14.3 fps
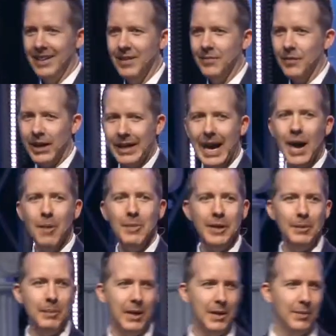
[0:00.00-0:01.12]
like how many
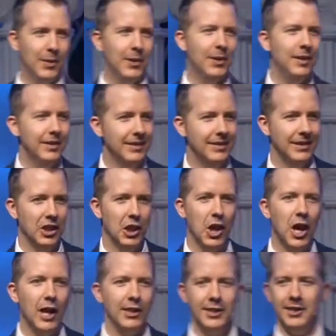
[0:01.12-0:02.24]
people
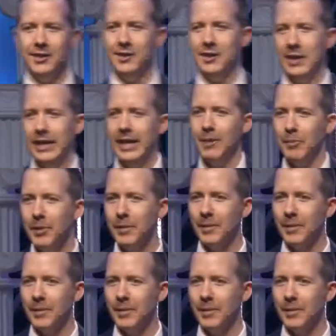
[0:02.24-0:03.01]
lost sleep,